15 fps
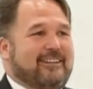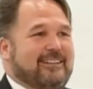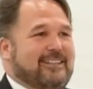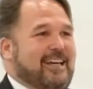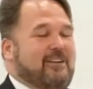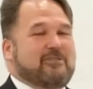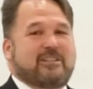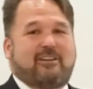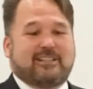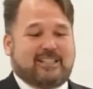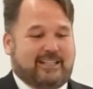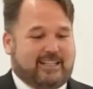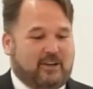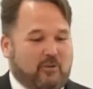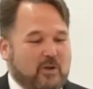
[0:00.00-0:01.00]
Dad was always
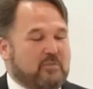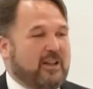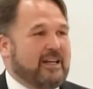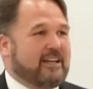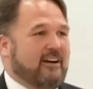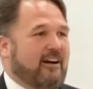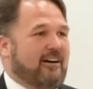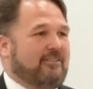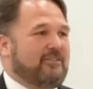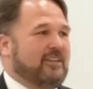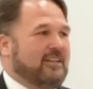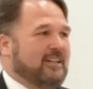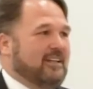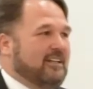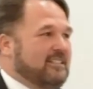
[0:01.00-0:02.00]
like, can we play
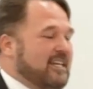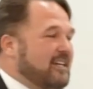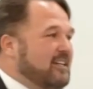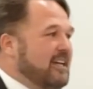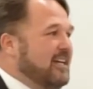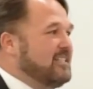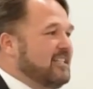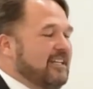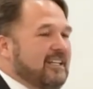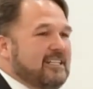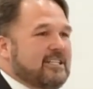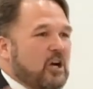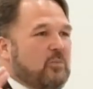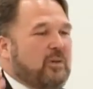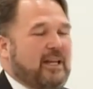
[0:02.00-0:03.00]
golf? Say, hey son,
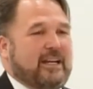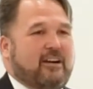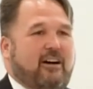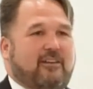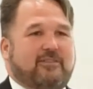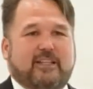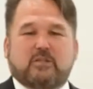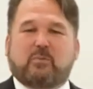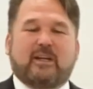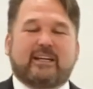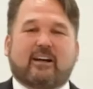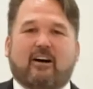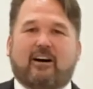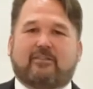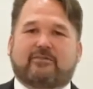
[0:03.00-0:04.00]
let's go play golf. Let's
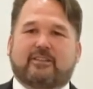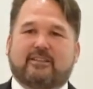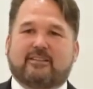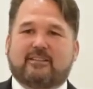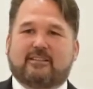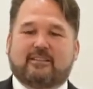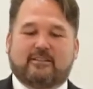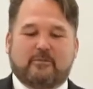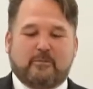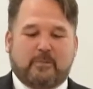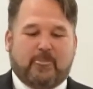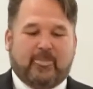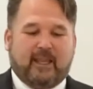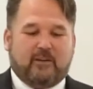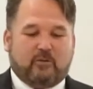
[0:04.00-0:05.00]
play golf.
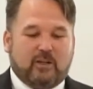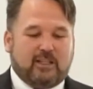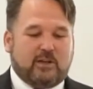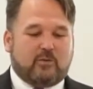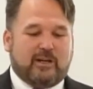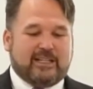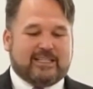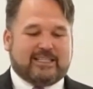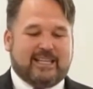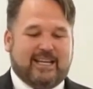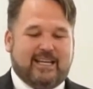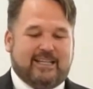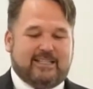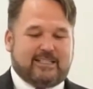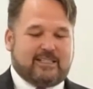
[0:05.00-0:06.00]
Really what he's
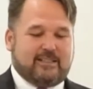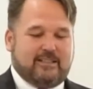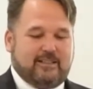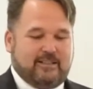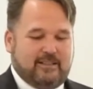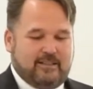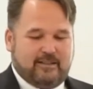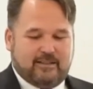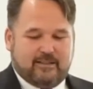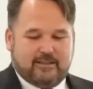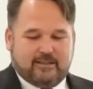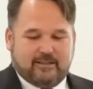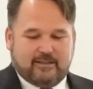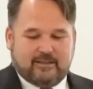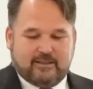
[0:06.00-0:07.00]
saying
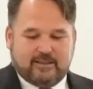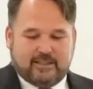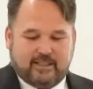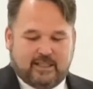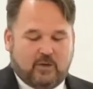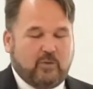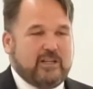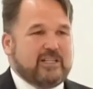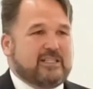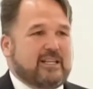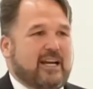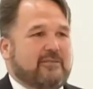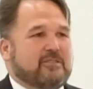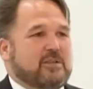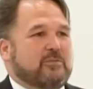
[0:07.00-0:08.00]
is, son, can we
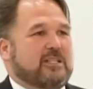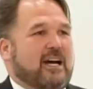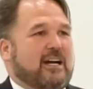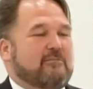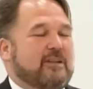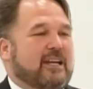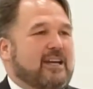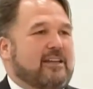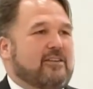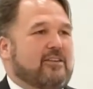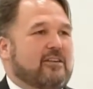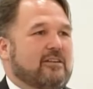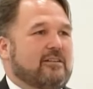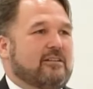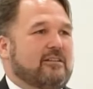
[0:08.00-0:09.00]
just have some time together?
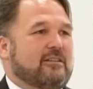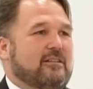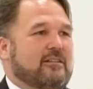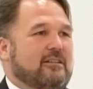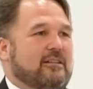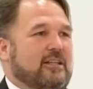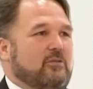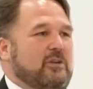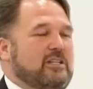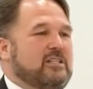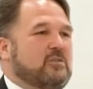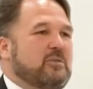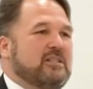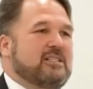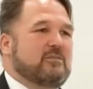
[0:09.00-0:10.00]
Can we
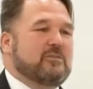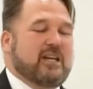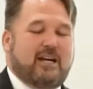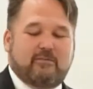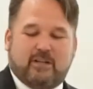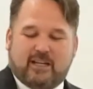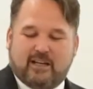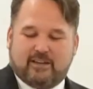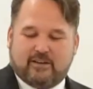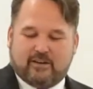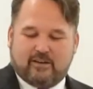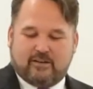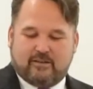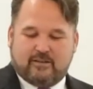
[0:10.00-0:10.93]
just spend some time together?